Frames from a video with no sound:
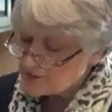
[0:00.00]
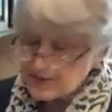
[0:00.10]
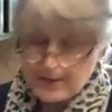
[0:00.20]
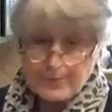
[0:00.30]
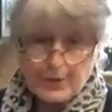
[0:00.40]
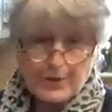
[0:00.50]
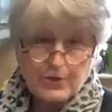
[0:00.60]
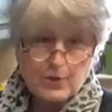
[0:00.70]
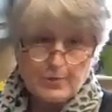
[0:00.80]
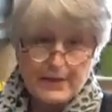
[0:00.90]
that I can put
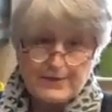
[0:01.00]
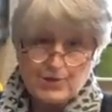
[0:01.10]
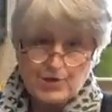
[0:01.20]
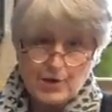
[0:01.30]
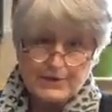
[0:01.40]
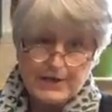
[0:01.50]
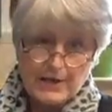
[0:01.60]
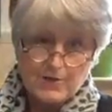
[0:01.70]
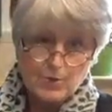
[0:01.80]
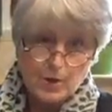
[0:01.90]
into a mason jar and take
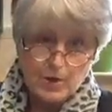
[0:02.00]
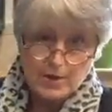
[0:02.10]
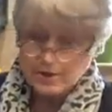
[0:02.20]
to work